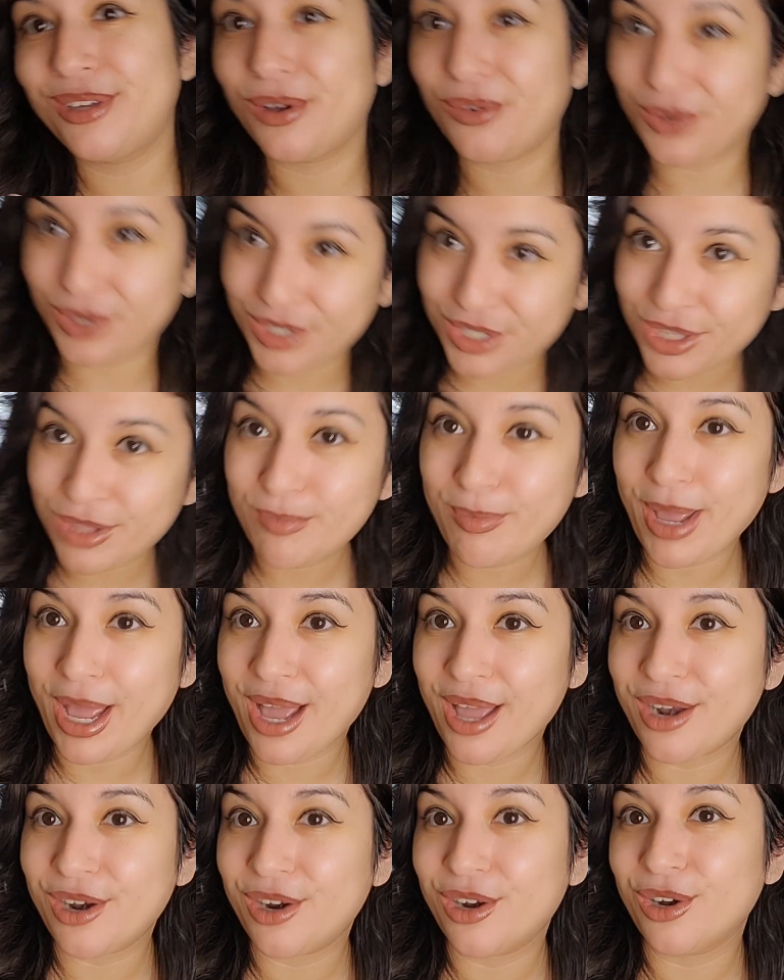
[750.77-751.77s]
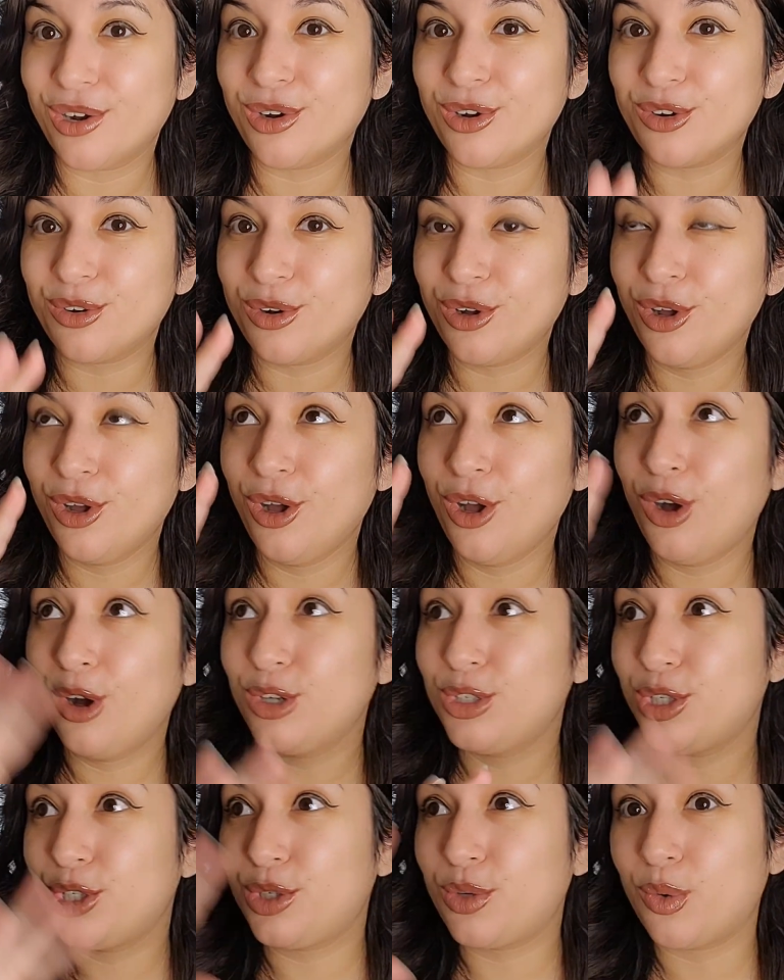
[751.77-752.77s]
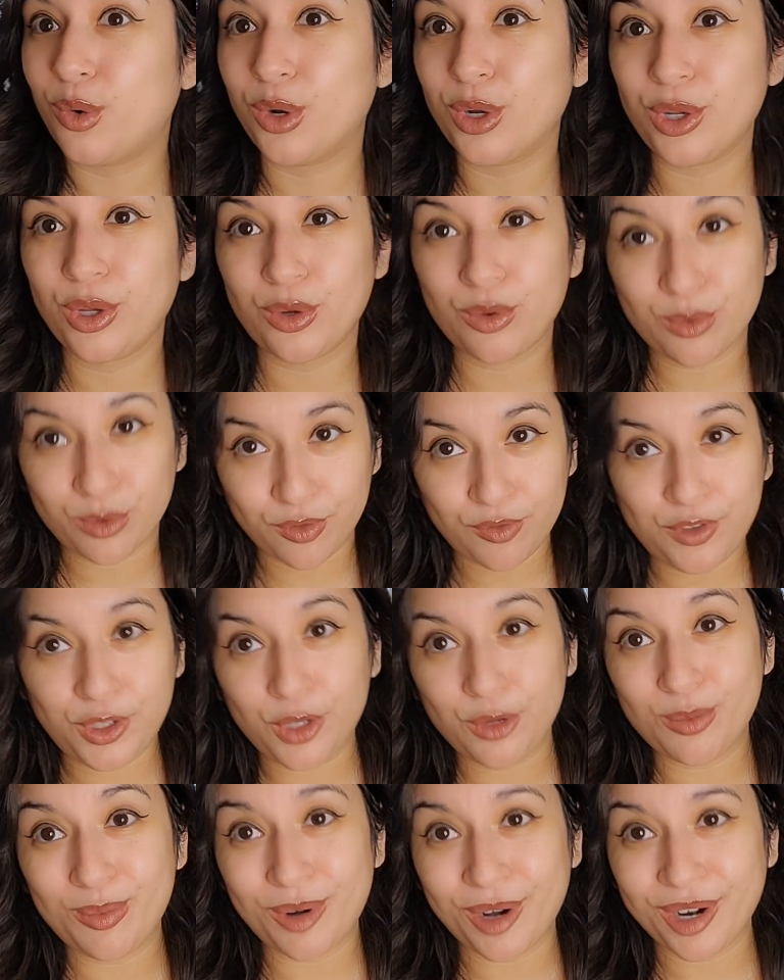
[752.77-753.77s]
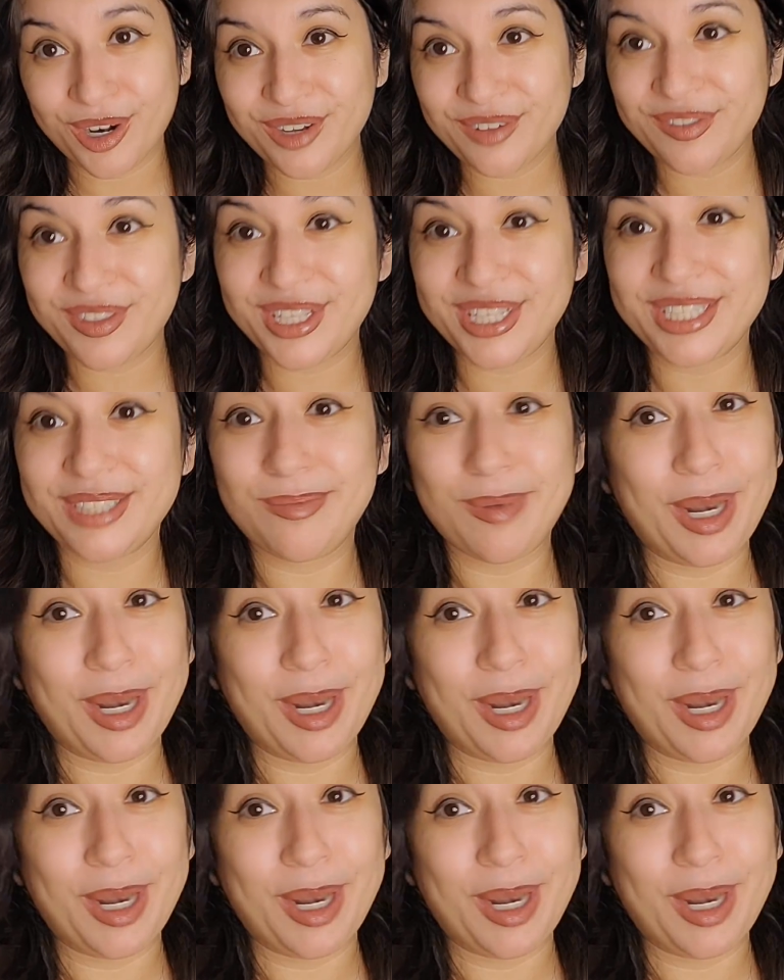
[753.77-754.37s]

go into the pattern tutorial review part of this,